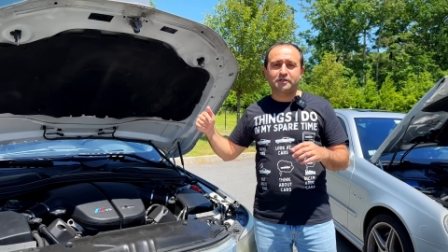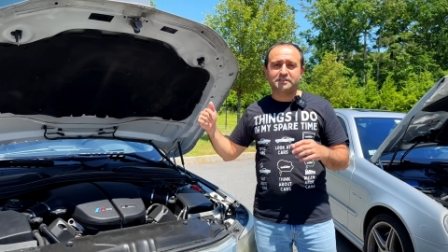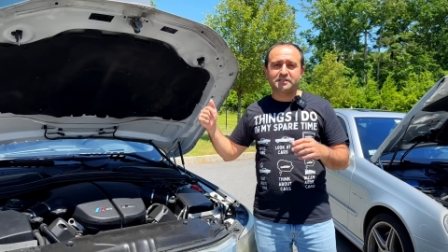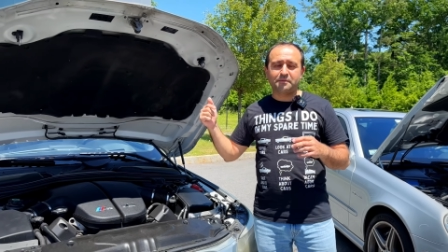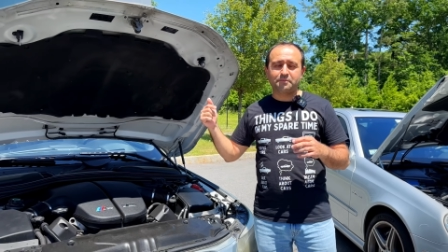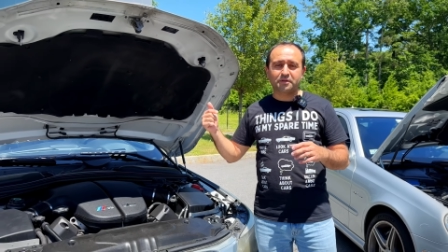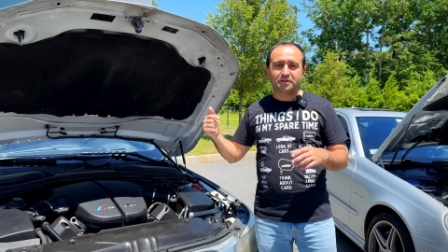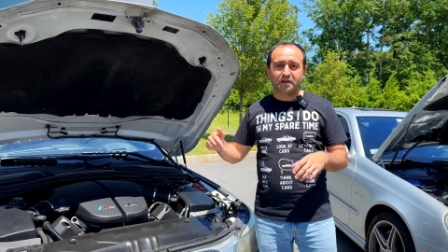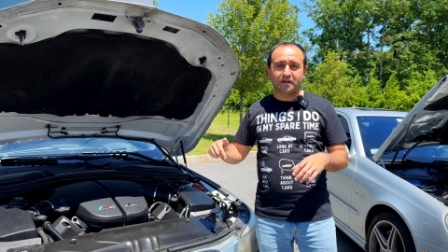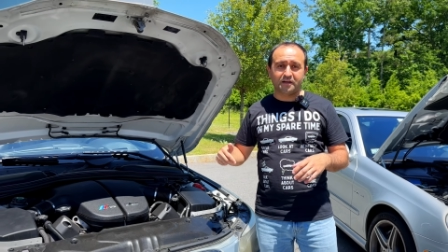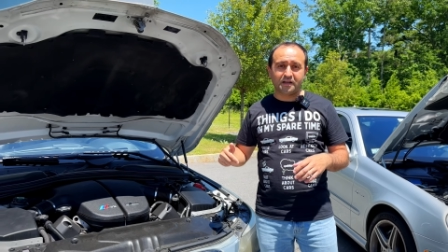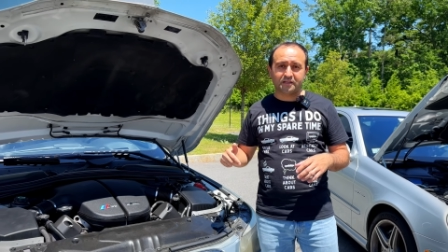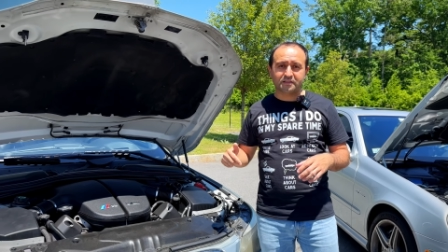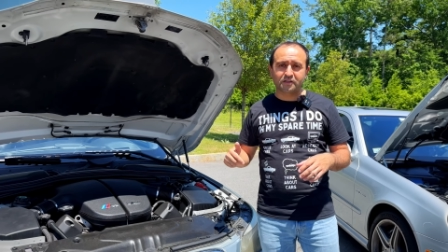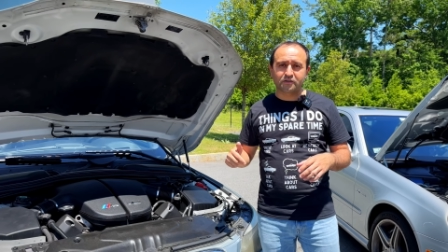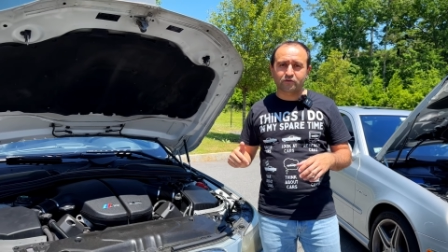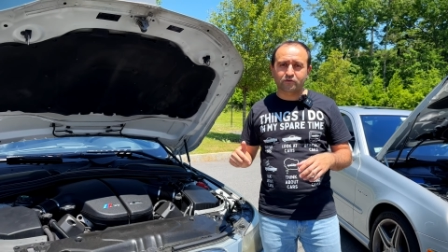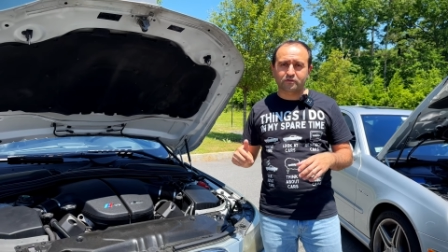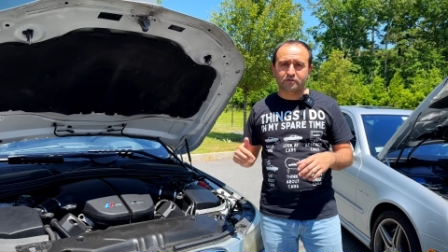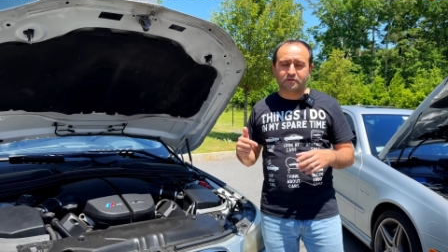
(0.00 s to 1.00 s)
example,
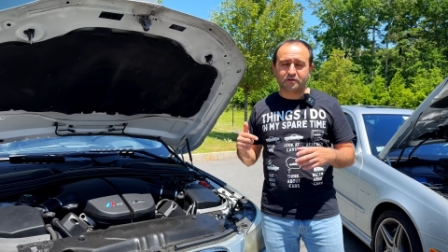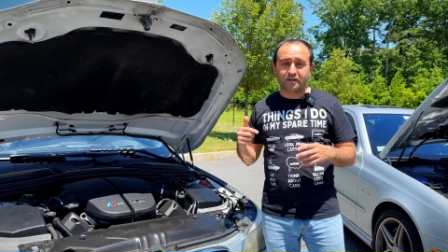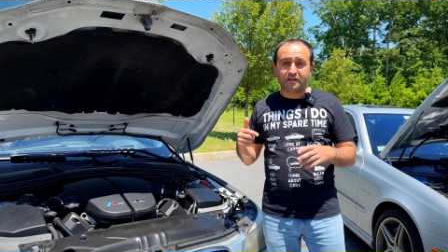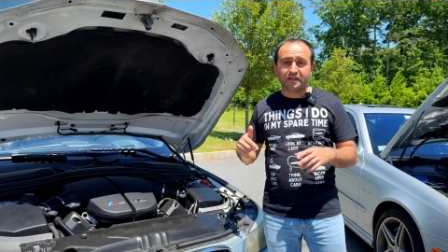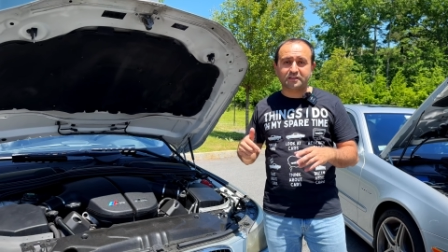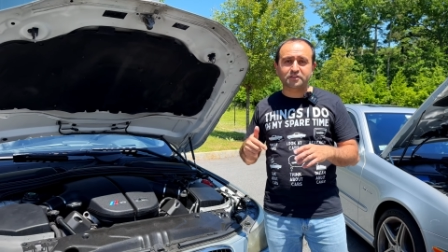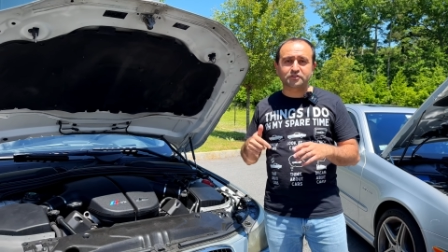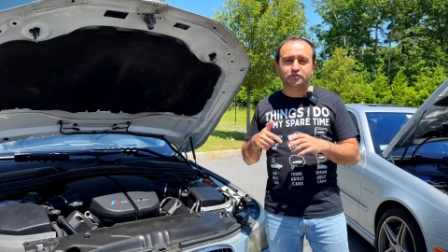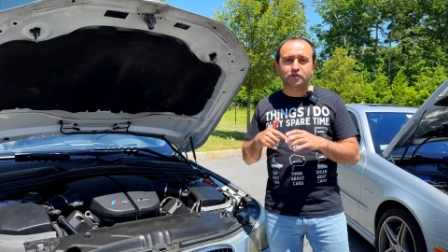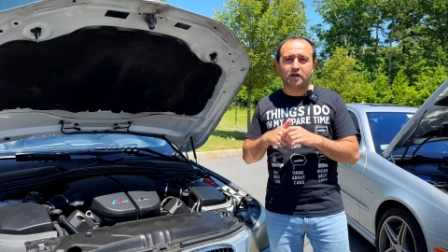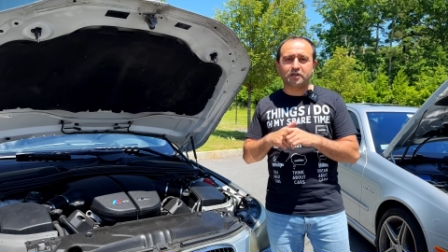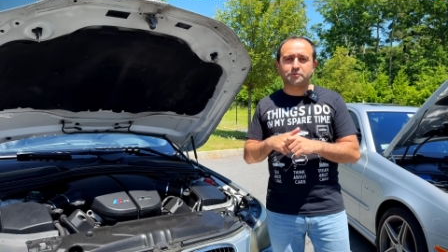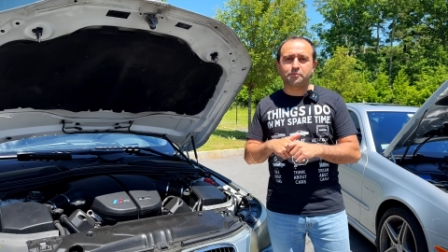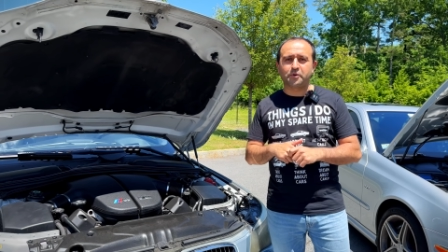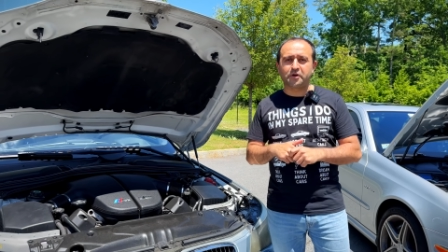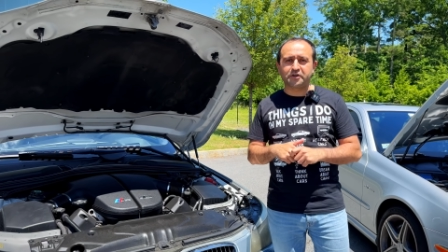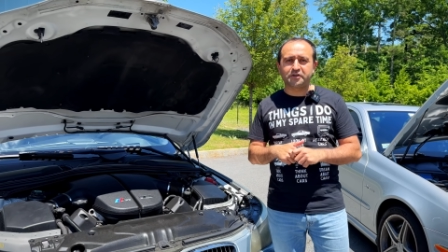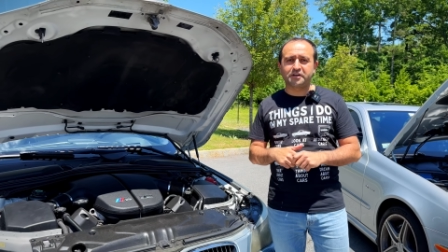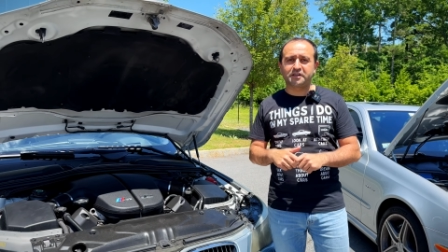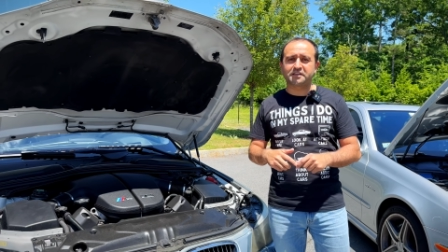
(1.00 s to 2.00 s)
connecting rod
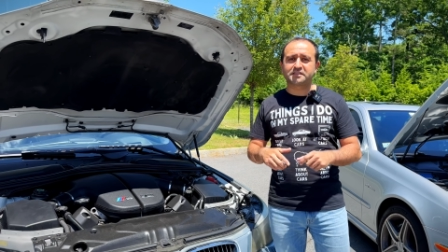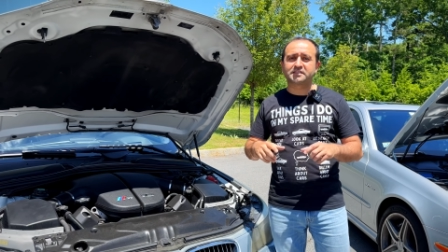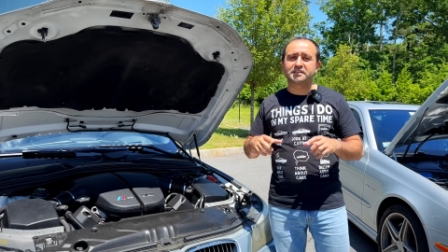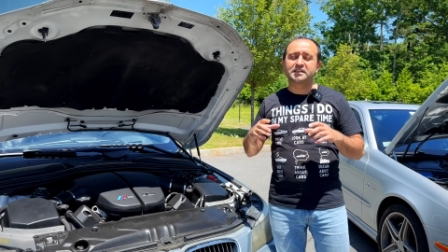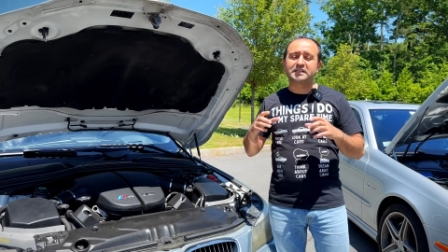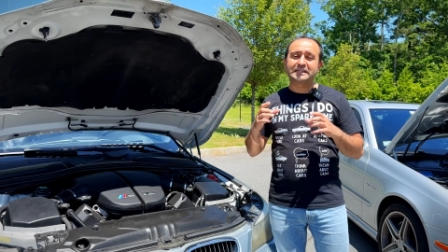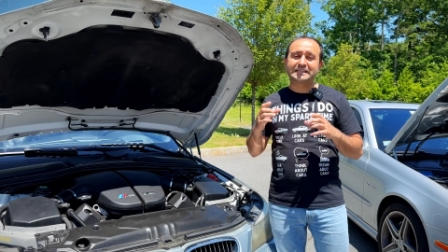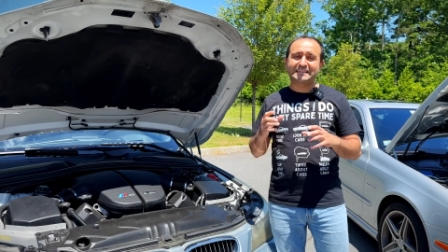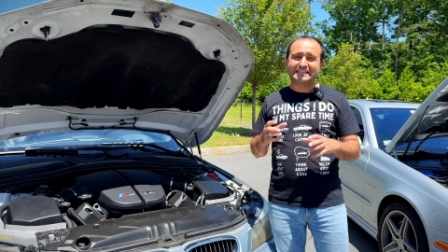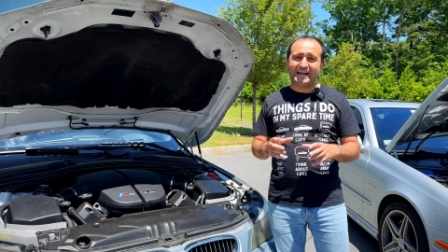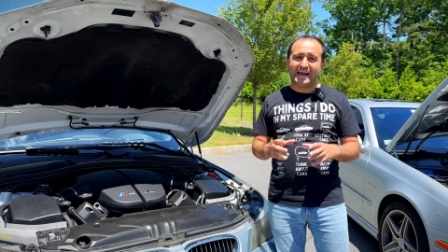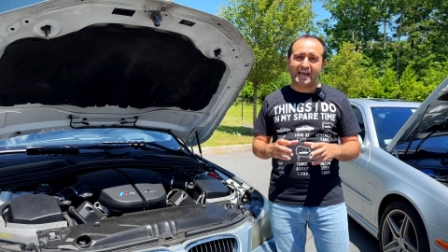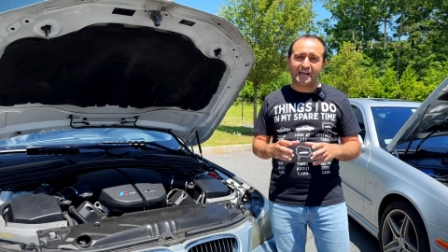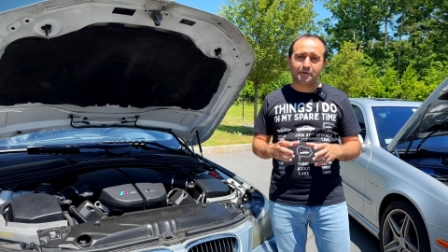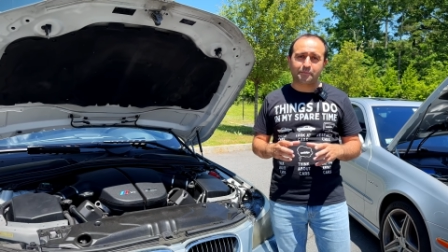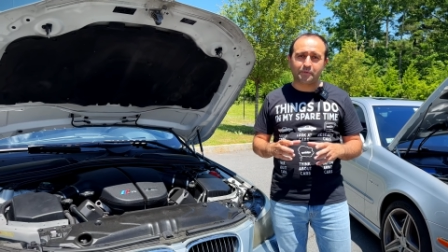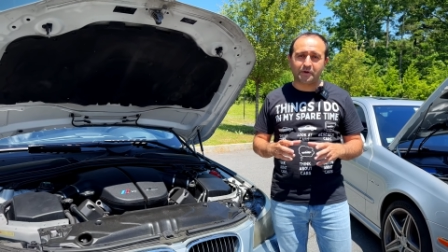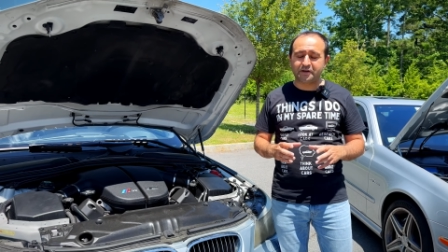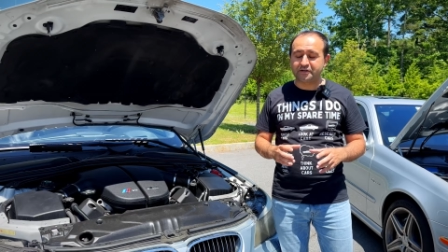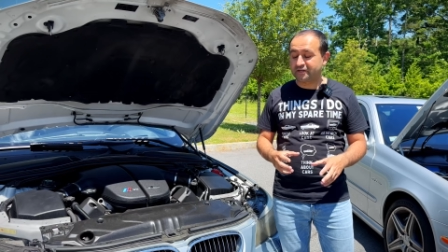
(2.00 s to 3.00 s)
bearings,
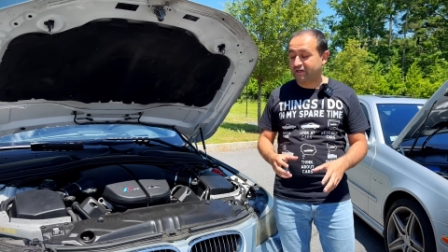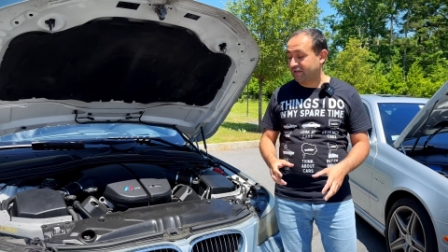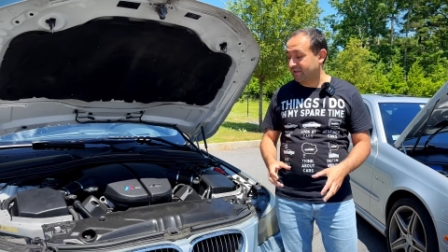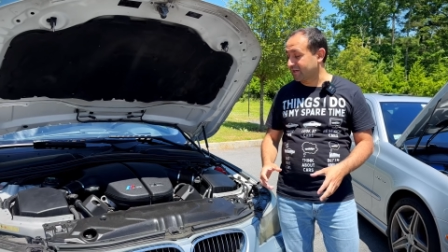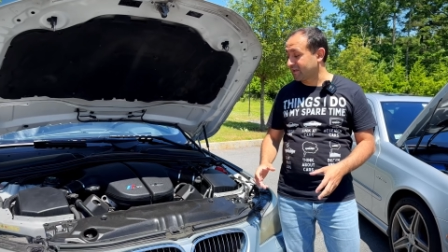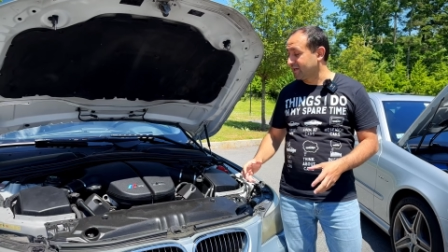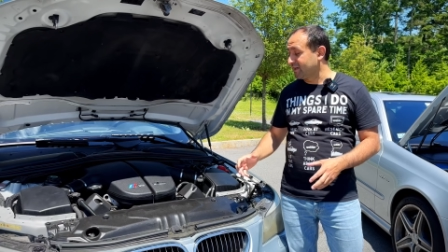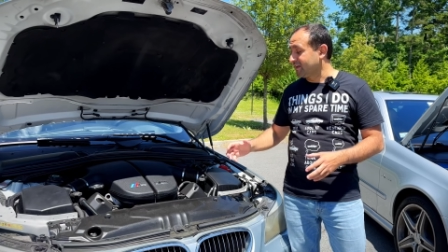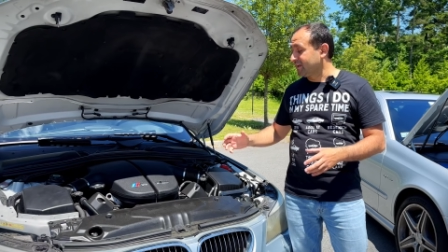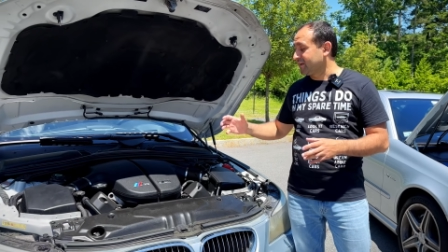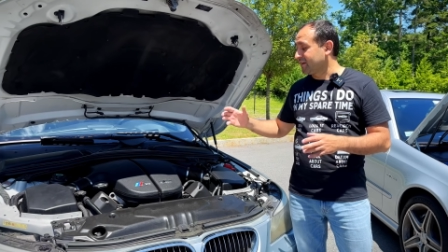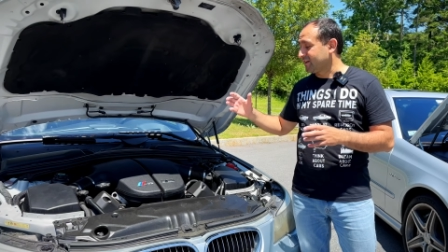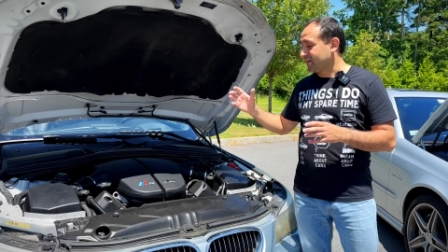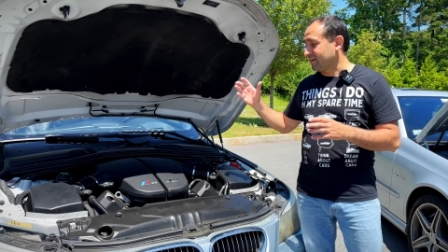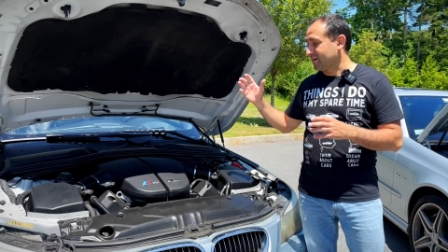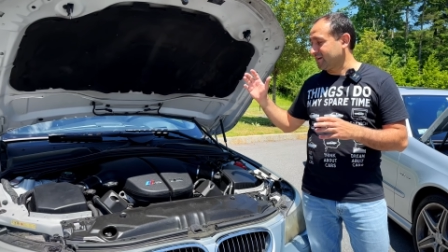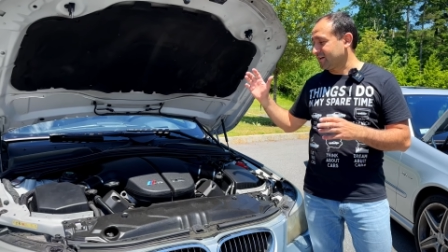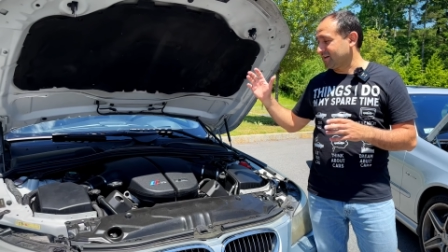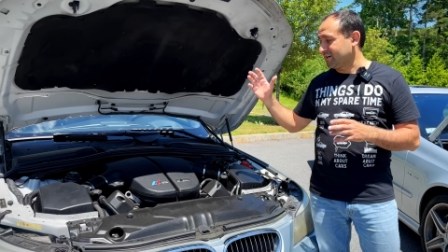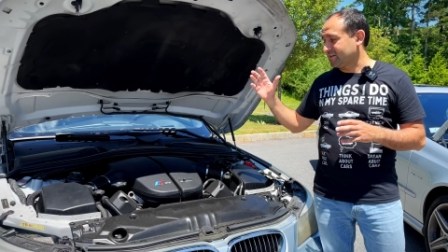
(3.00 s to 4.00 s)
crank bearing,
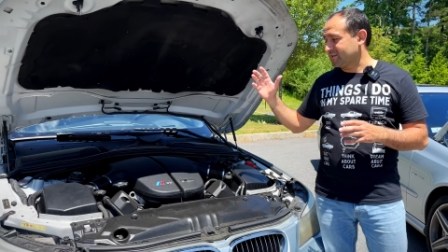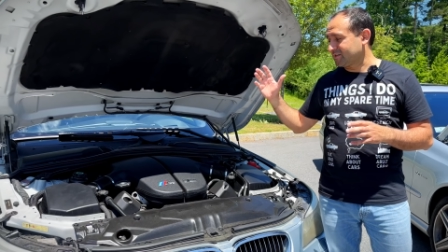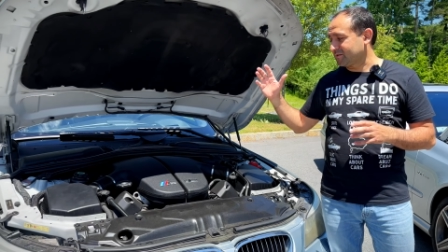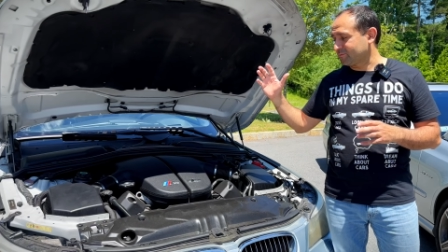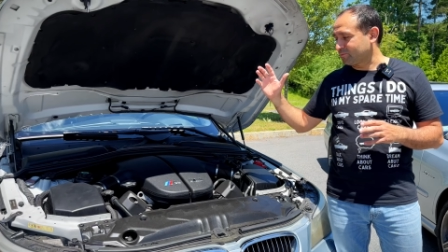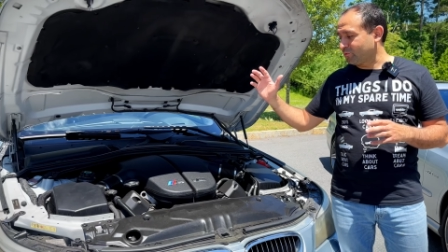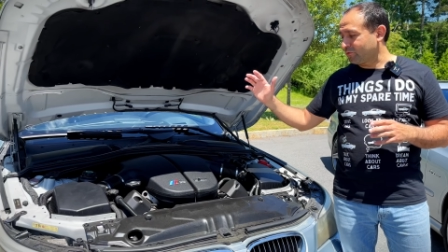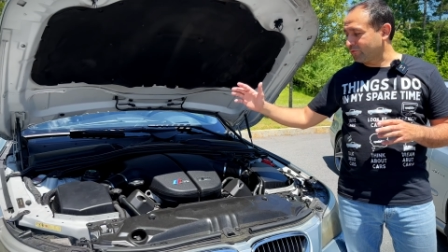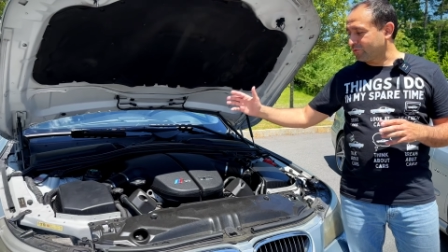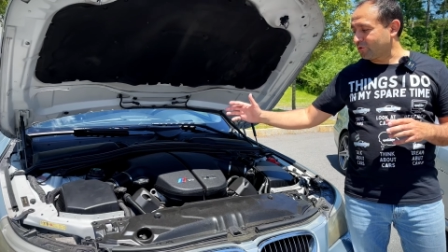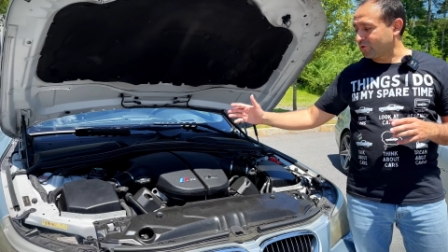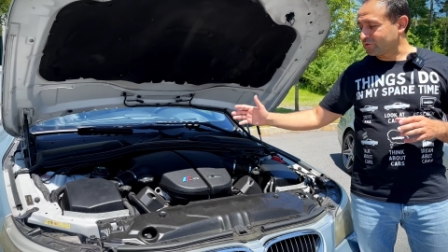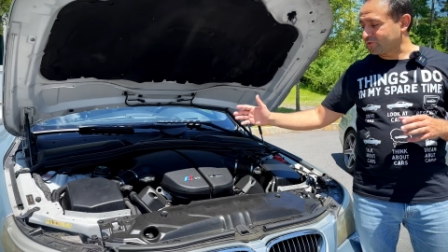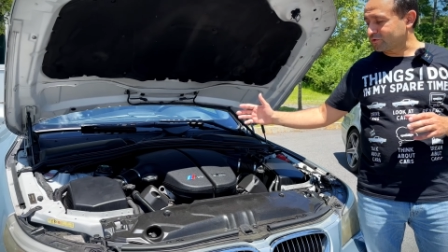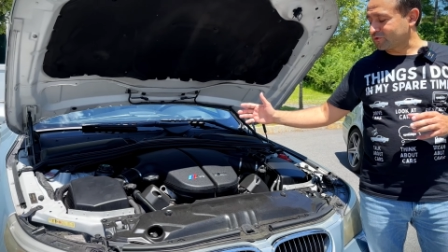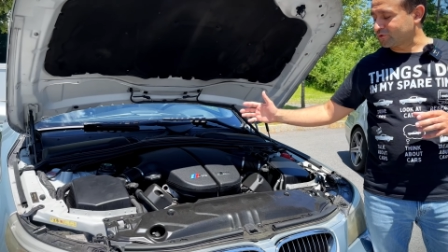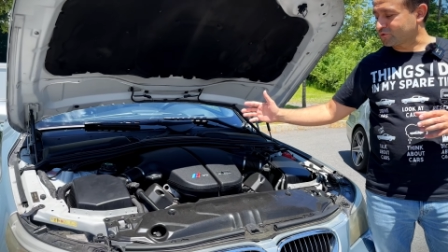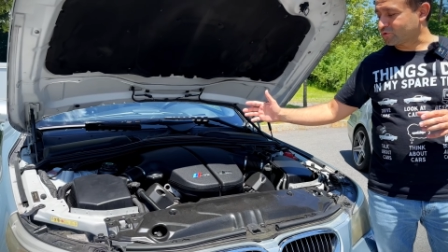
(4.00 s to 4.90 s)
moving on to the